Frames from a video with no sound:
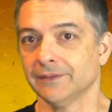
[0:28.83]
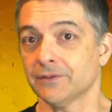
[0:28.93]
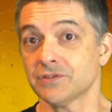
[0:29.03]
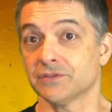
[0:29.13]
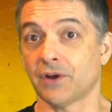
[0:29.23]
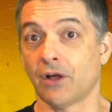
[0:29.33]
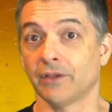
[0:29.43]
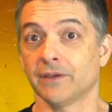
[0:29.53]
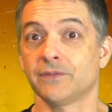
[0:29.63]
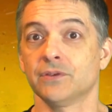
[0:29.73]
First of all,
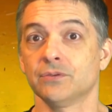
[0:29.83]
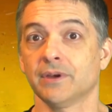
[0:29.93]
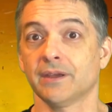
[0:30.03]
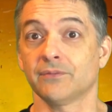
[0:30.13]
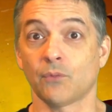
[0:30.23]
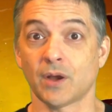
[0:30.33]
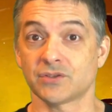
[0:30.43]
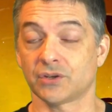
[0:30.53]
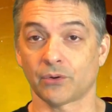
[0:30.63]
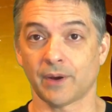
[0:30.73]
if you haven't
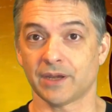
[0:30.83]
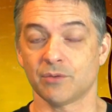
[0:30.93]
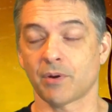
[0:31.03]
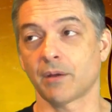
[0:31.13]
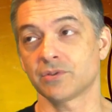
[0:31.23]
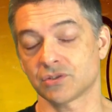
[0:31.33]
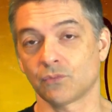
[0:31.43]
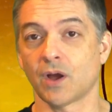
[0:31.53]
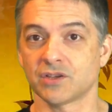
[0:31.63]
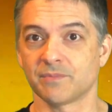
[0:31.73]
watched it already, you probably should
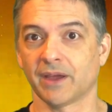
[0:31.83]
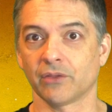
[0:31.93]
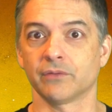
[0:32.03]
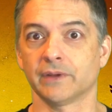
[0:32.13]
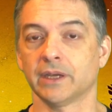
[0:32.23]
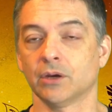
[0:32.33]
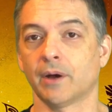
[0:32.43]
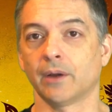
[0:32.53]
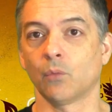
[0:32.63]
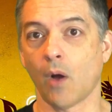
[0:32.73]
watch my other video
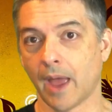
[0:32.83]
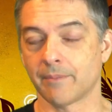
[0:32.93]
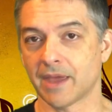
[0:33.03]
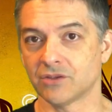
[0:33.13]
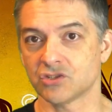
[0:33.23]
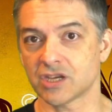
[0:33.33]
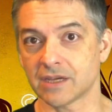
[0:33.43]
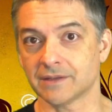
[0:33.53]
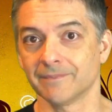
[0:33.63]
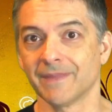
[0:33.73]
on why men cheat.